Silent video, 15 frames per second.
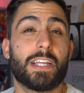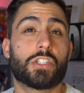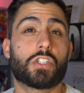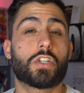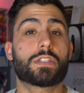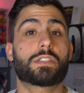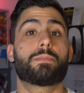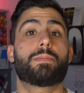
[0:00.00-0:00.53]
is
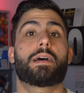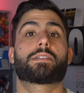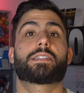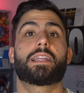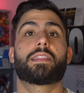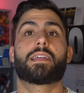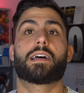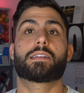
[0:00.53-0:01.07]
just about
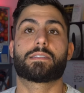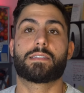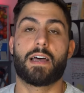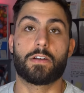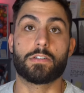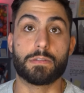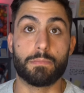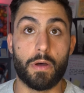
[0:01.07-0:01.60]

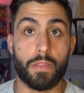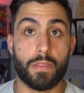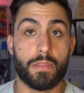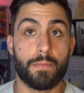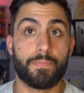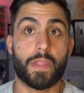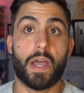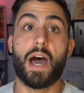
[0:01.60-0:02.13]
$10,000 a month.
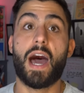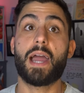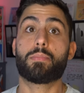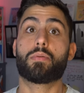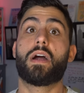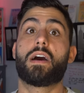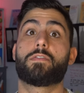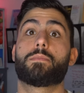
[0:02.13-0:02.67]
A high
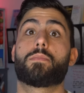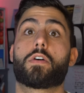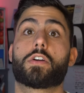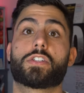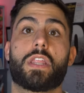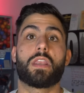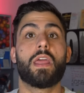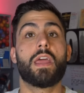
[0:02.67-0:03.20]
profit
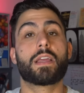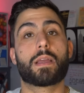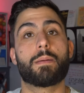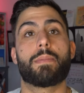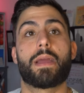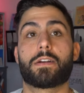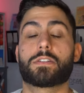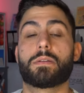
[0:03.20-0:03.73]
margin
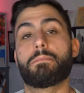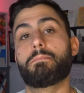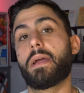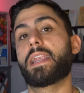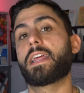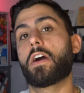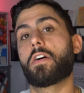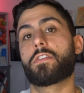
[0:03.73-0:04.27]
compared to
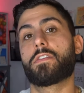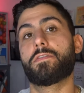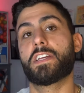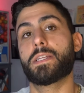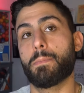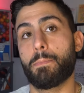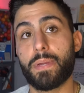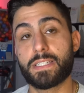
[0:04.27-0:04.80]
many other
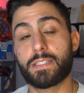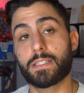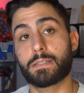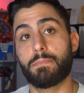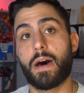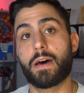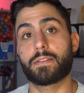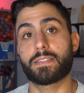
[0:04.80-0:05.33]

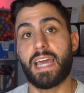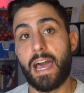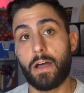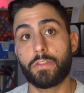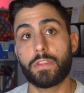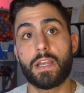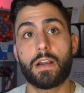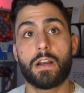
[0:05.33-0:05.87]
business models
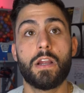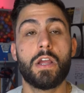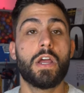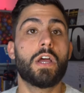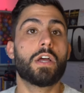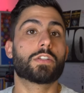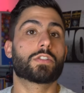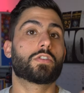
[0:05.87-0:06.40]
out there.
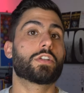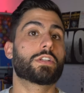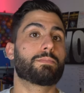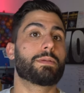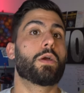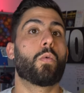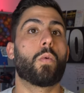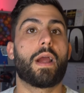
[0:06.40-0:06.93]
So
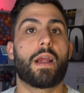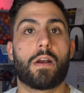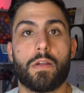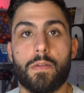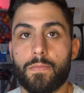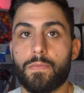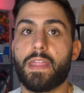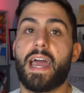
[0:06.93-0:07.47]
just be
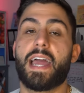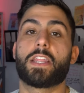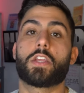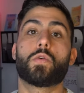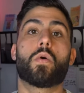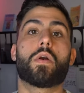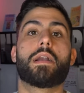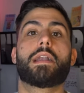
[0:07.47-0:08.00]
aware that
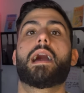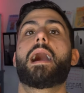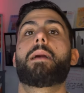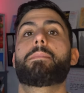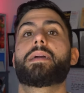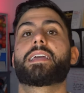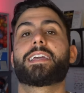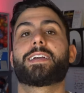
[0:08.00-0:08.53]
you are
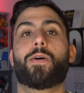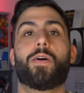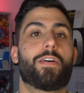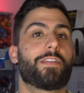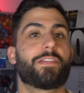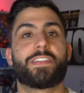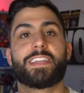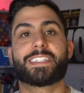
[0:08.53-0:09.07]
not making
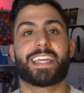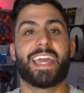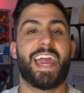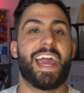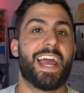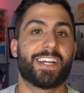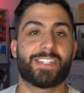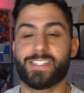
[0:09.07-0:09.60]
all of these
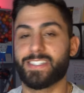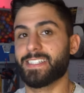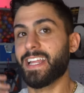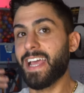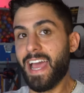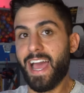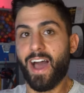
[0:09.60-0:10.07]
cash and